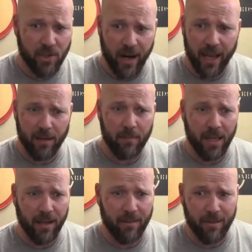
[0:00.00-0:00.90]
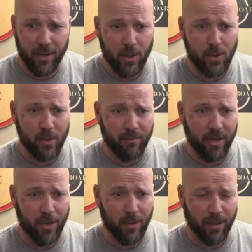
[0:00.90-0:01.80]
dragging me out of the YouTube
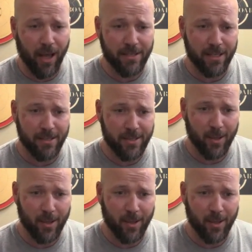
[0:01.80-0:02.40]
video closet.